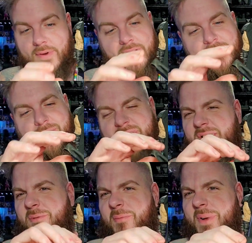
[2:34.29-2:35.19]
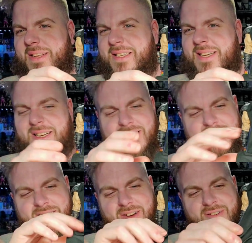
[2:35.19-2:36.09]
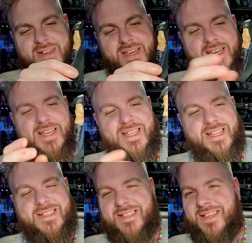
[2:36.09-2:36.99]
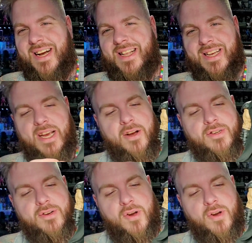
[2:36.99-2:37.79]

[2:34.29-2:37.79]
Now this one's a little bit messy because, you know, that's kind of the character.